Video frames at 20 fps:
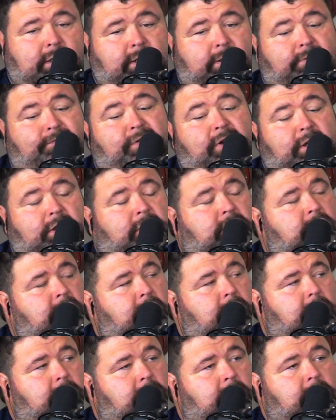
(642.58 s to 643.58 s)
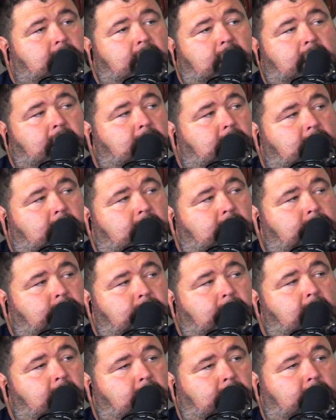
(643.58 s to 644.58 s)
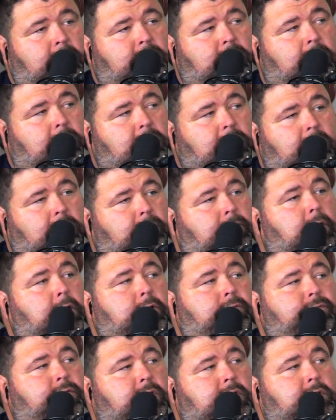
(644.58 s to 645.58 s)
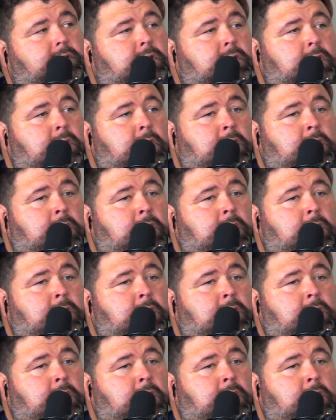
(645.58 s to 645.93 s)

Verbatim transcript: Because it fit snug, held the, held the charcoal perfect,